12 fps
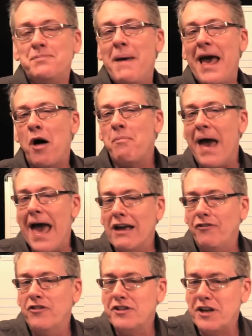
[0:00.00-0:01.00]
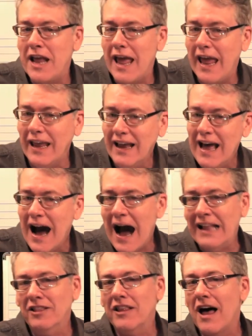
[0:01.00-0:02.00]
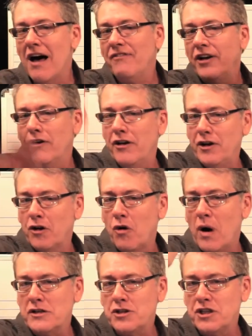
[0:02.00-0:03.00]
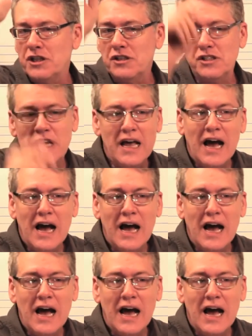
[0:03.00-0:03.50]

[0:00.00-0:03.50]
Mailbag for today. I love hearing your questions.